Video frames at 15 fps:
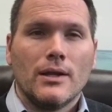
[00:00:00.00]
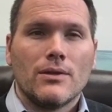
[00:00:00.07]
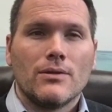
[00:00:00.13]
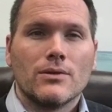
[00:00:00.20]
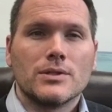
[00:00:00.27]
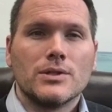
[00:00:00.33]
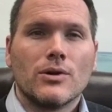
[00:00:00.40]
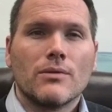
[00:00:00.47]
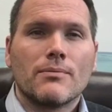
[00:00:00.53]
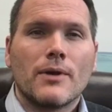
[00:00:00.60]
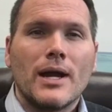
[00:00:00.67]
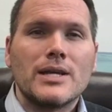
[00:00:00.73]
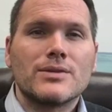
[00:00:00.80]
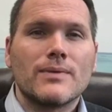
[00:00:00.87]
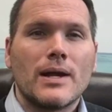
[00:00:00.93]
Those lower
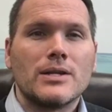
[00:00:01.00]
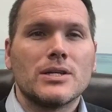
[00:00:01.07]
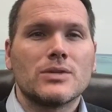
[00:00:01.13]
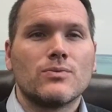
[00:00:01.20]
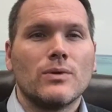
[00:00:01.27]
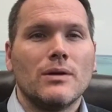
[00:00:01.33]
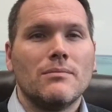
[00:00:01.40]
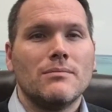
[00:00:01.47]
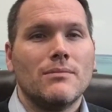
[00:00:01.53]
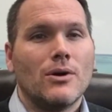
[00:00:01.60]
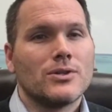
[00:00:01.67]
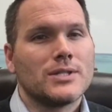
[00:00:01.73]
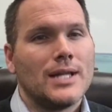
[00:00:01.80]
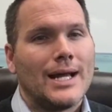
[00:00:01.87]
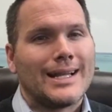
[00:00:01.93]
price ranges will
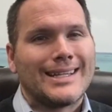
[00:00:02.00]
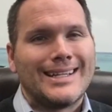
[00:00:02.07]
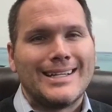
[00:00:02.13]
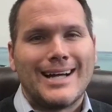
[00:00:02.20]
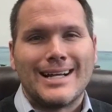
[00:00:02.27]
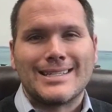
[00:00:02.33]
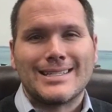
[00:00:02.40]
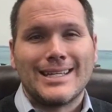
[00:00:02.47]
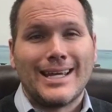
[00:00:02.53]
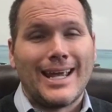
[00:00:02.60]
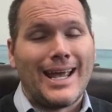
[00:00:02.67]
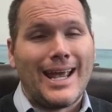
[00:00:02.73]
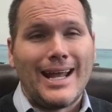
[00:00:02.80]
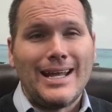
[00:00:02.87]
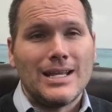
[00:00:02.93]
most likely not see
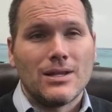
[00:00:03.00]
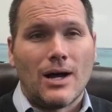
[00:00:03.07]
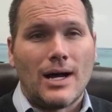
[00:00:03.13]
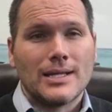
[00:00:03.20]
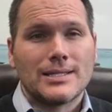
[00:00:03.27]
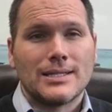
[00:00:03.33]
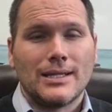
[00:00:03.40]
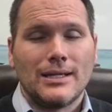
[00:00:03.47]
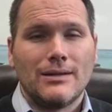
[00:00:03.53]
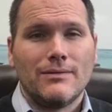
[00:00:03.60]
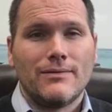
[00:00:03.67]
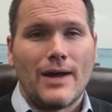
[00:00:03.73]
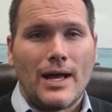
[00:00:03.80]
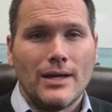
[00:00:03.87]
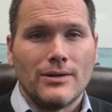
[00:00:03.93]
any loss in
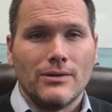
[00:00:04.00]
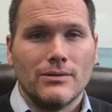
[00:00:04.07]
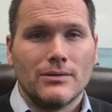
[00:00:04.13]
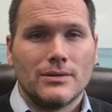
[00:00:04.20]
value.